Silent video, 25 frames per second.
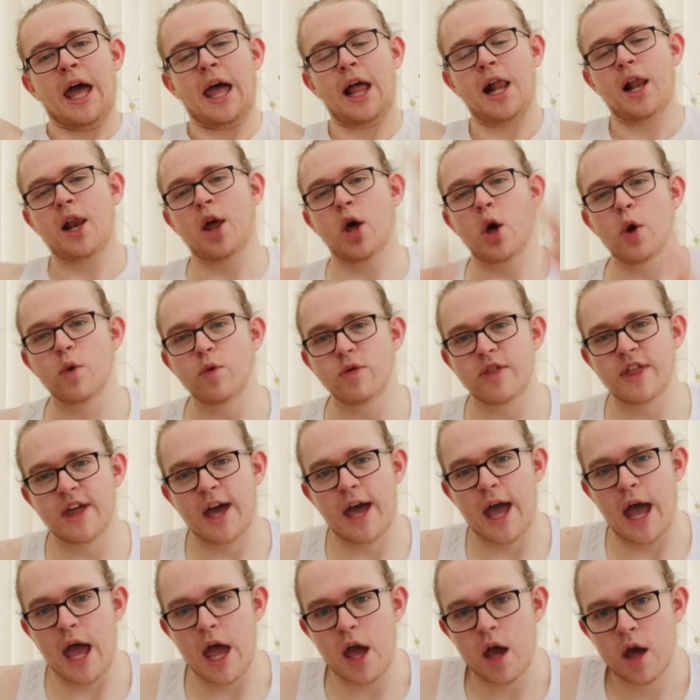Hello
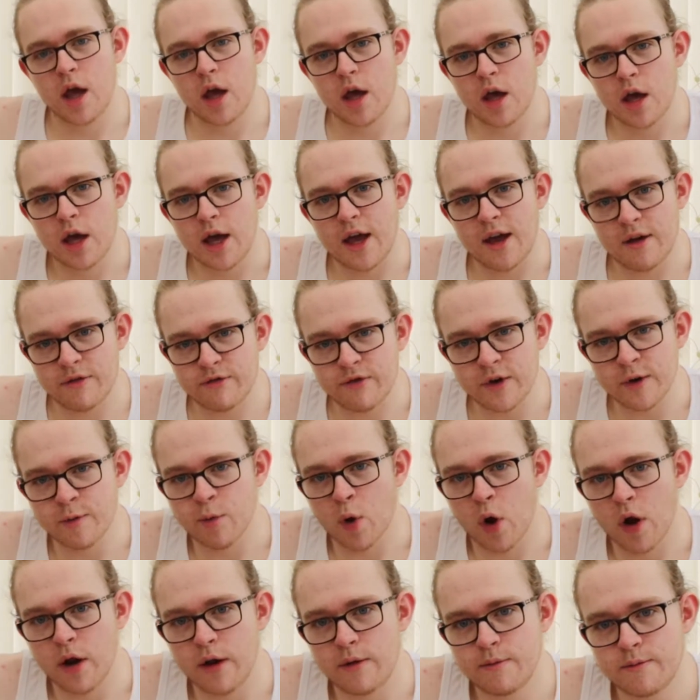there,
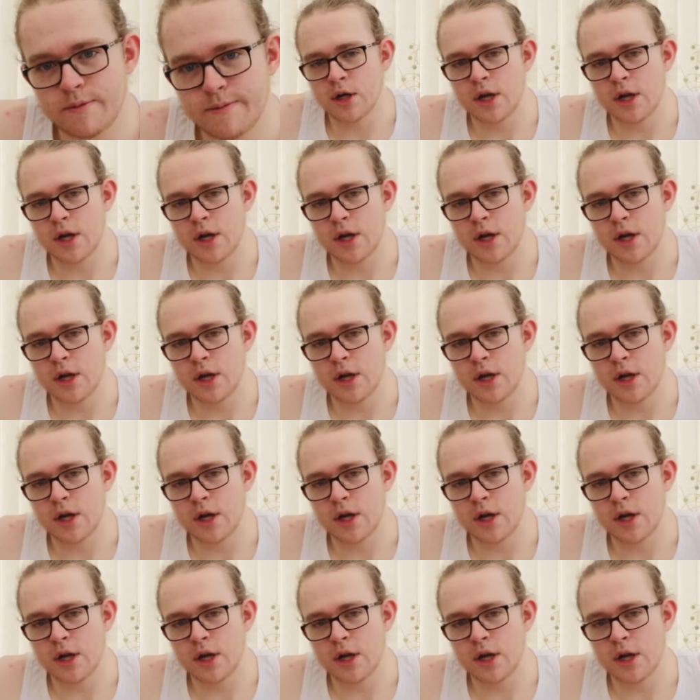everyone.